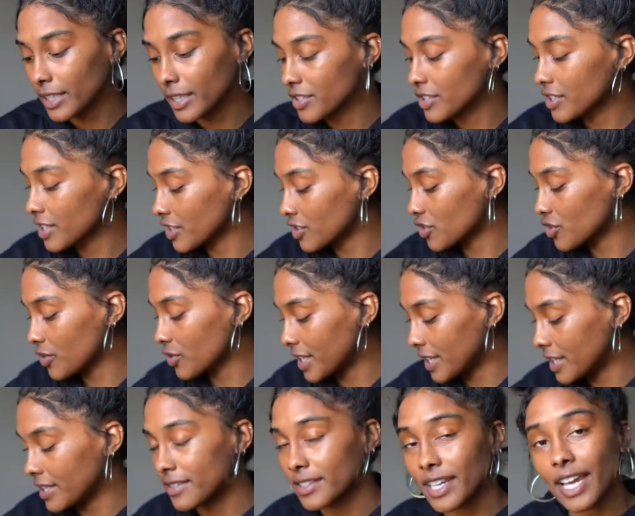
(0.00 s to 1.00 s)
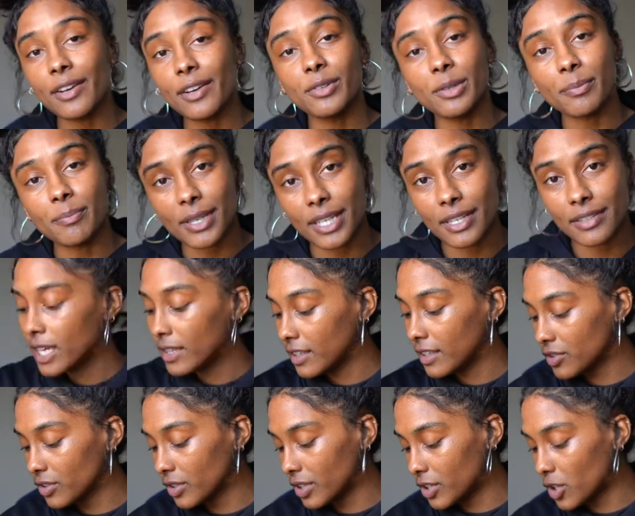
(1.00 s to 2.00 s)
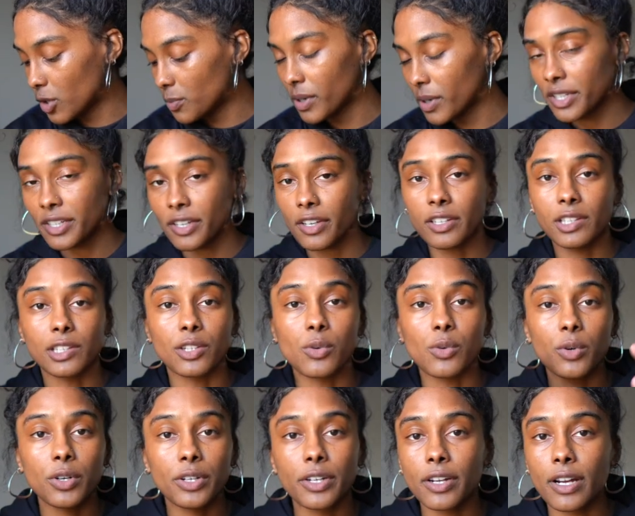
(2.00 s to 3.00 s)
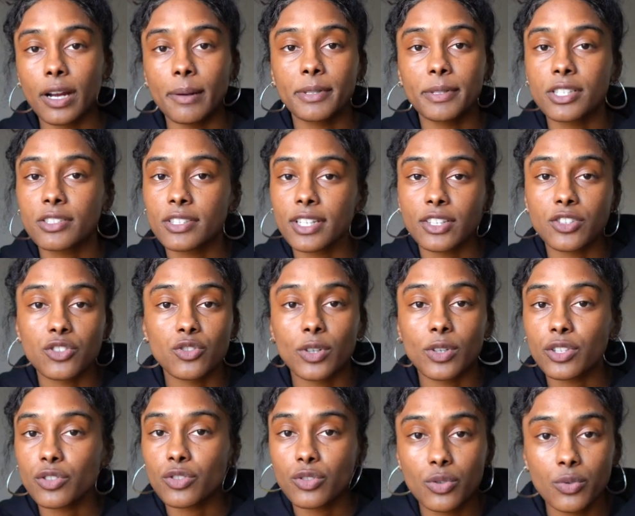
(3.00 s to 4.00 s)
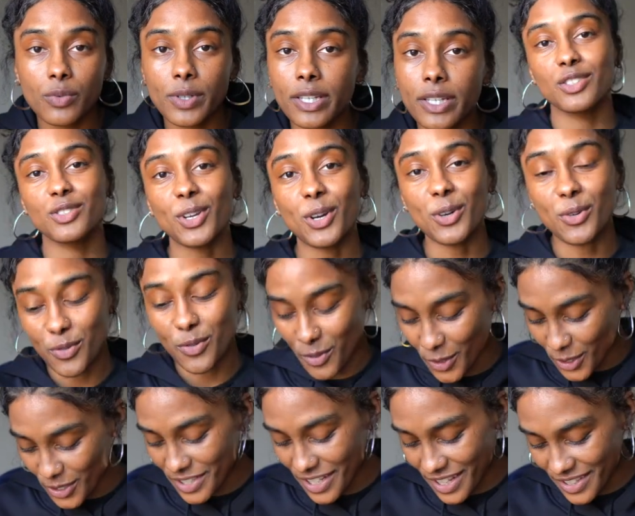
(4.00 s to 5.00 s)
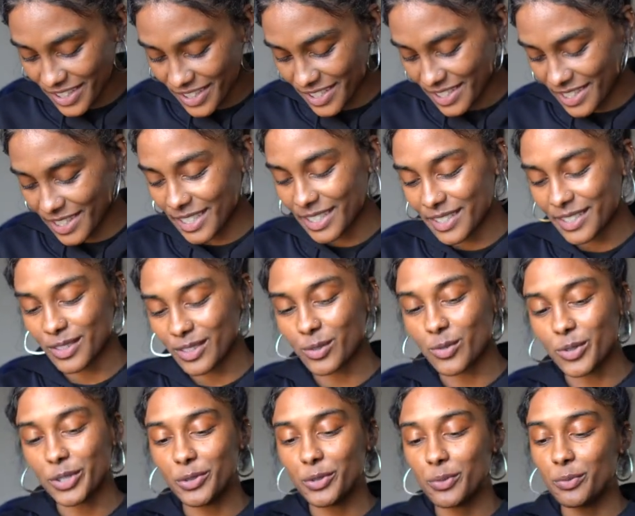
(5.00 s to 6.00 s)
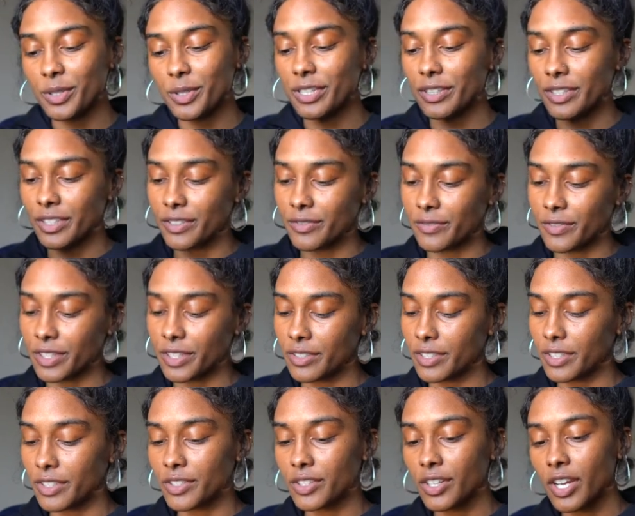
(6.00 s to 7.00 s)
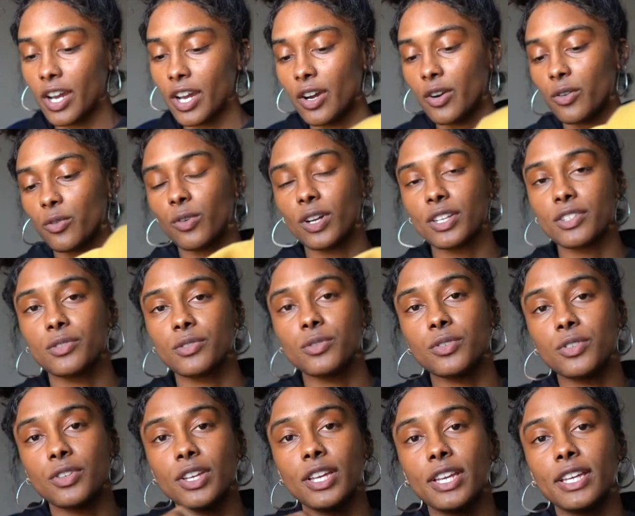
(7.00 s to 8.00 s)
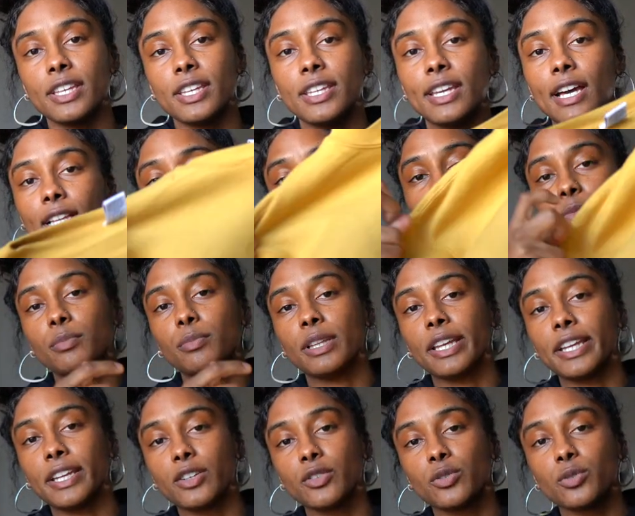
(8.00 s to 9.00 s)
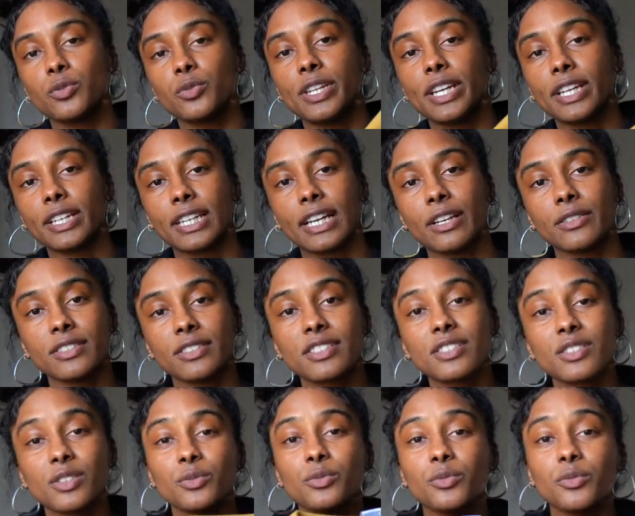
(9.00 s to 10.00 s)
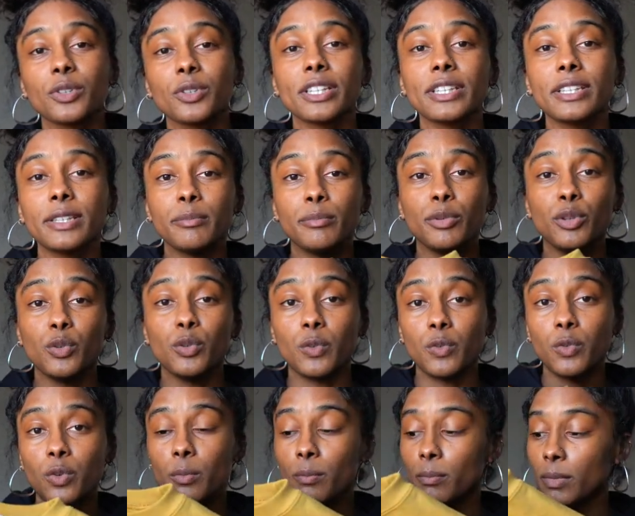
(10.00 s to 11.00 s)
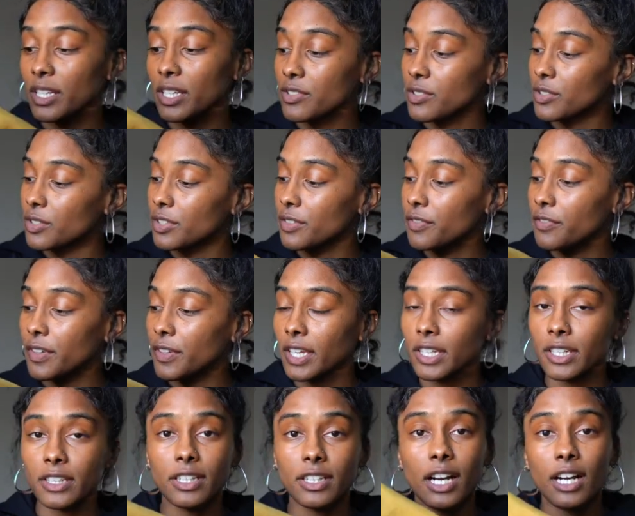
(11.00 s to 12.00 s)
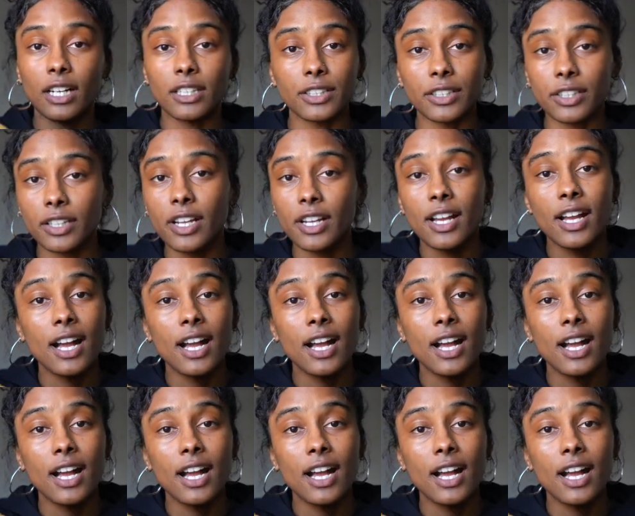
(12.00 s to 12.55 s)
Let's just get straight into every piece. These are in no particular order. I'm gonna just get straight to it. So first on this list is going to be this vintage Russell yellow blank crew neck. Now this is a really beautiful mustard faded color.